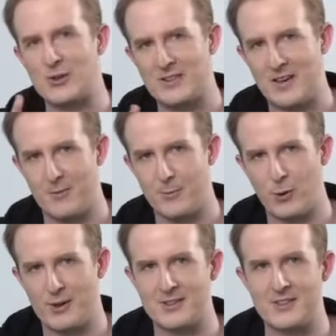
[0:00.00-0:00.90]

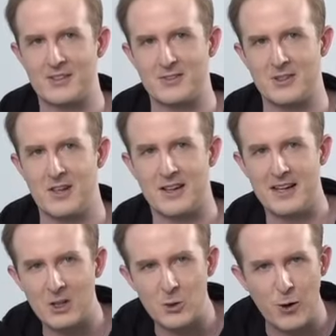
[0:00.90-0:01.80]
7.6
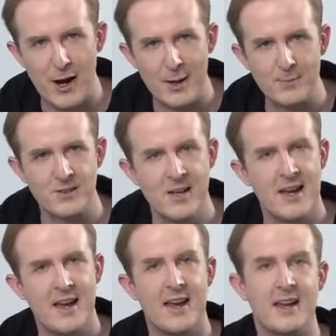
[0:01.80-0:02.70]
kilograms.
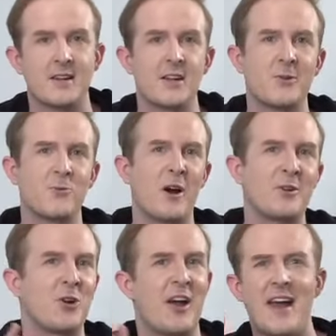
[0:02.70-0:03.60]
It can
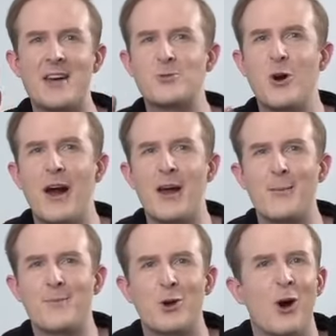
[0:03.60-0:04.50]
run your
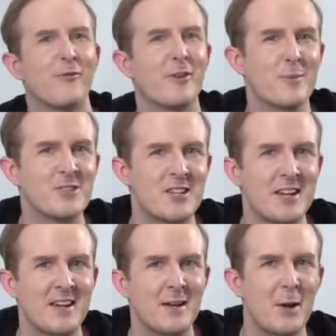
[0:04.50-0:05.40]
hairdryer, coffee
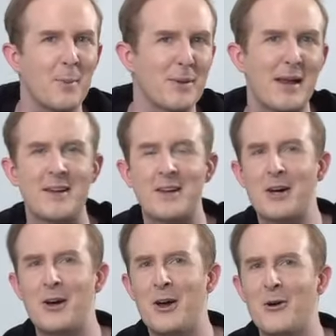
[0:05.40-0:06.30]
machine,
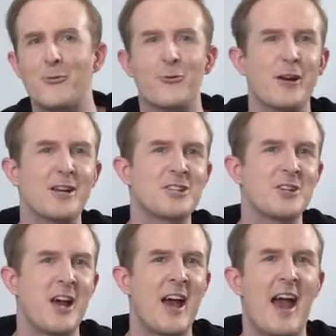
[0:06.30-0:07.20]
blender, fridge,
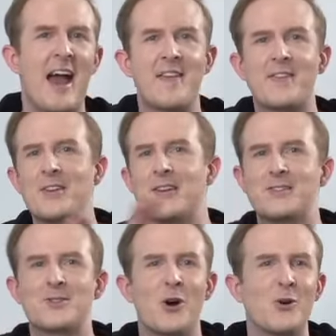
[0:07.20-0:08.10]
and the
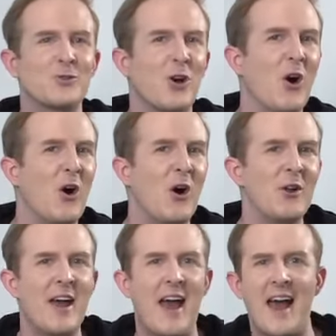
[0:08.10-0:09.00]
list goes
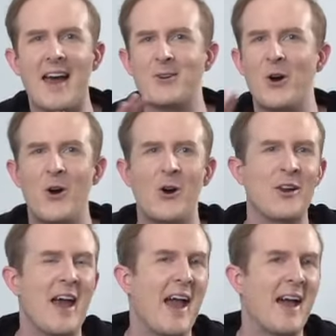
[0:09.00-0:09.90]
on and
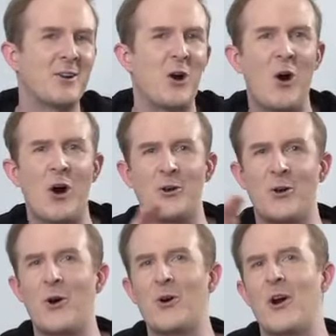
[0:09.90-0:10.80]
on and on.
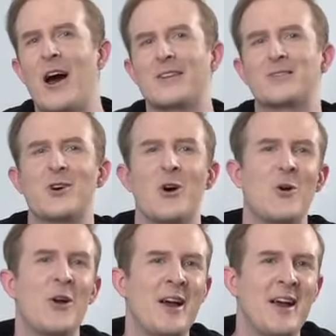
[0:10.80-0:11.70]
All right,
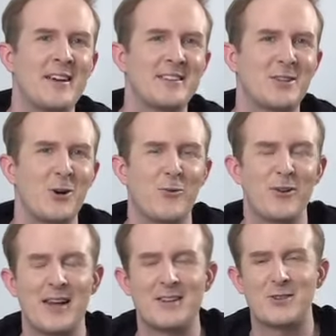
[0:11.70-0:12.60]
so Silver,
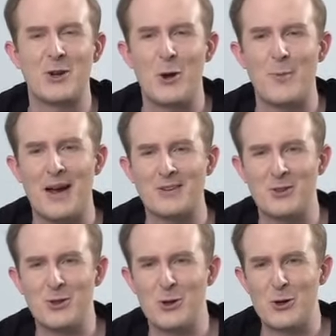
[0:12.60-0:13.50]
let's go back
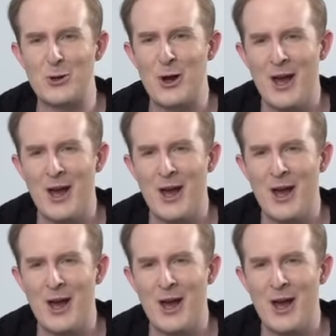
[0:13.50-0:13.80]
to you.